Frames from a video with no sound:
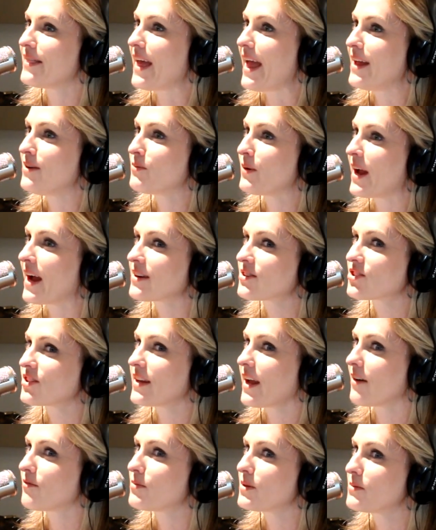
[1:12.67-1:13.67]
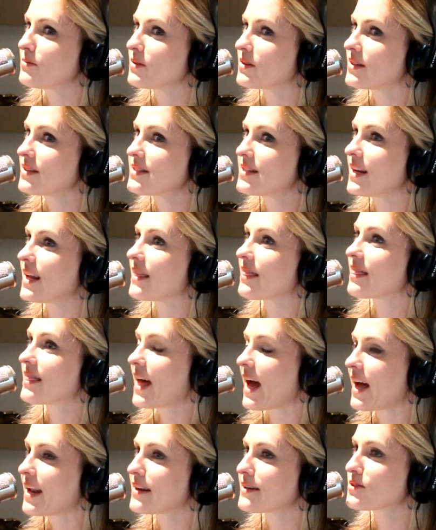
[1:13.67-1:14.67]
And we actually have people listening.
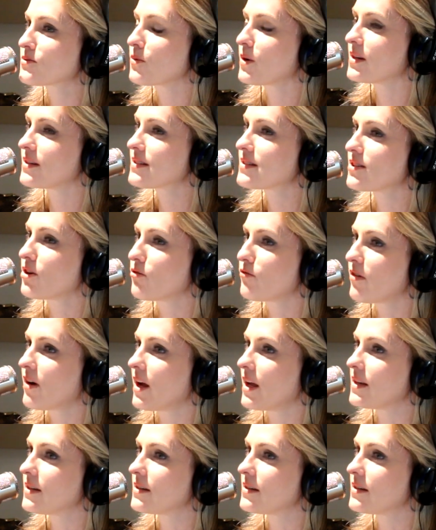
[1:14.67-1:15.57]
That is what is so fun.